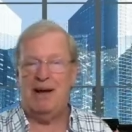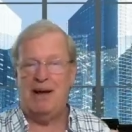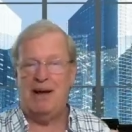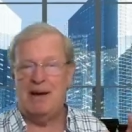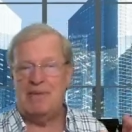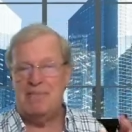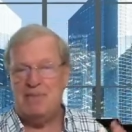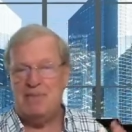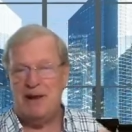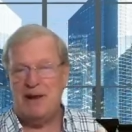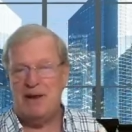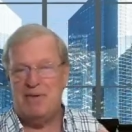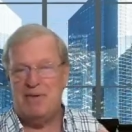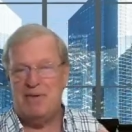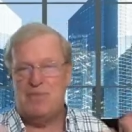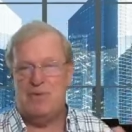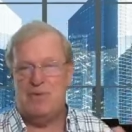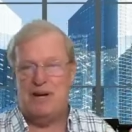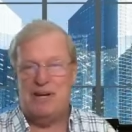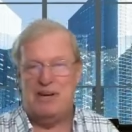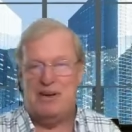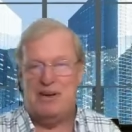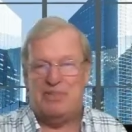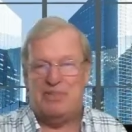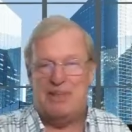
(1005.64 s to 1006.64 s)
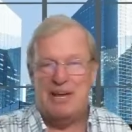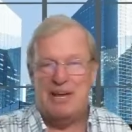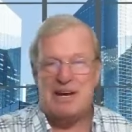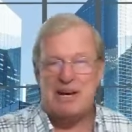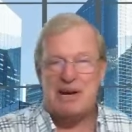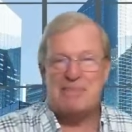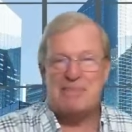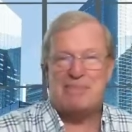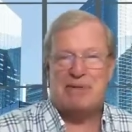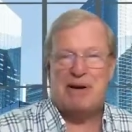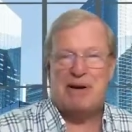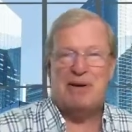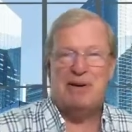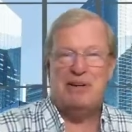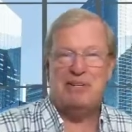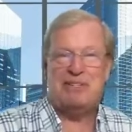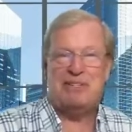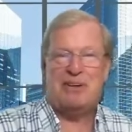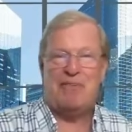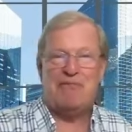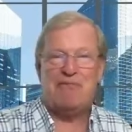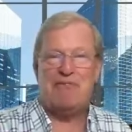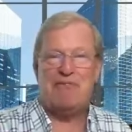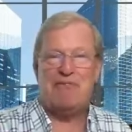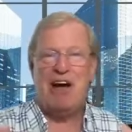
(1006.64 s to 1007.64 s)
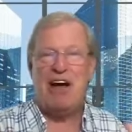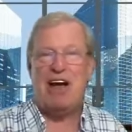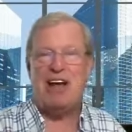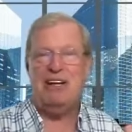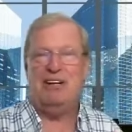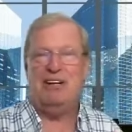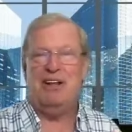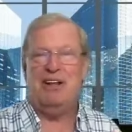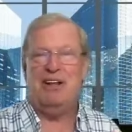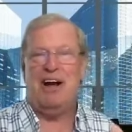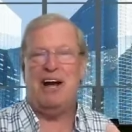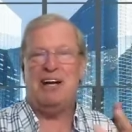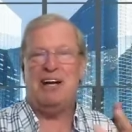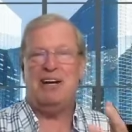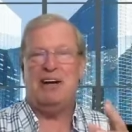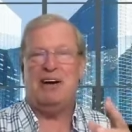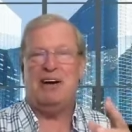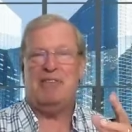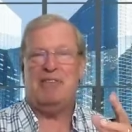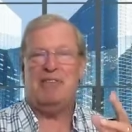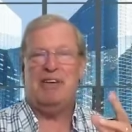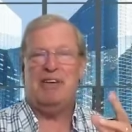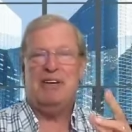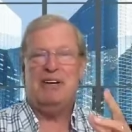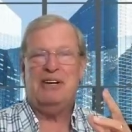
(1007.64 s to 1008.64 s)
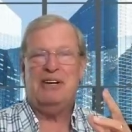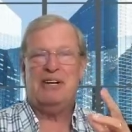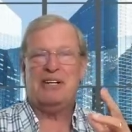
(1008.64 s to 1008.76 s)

I mean, when you think about it, it's a fine line of